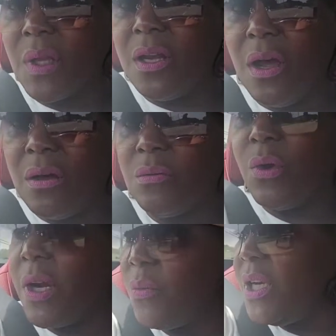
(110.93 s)
you know,
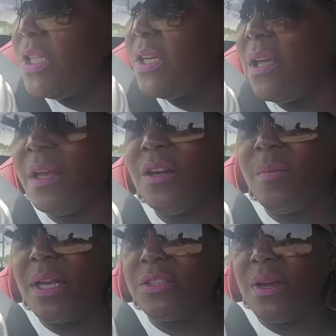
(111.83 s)
working with each other. Ain't
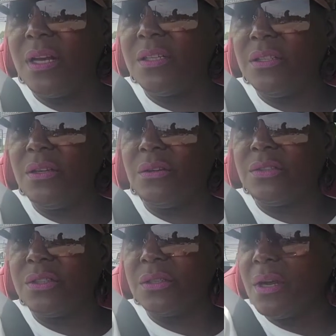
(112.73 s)
nobody trying to, you know,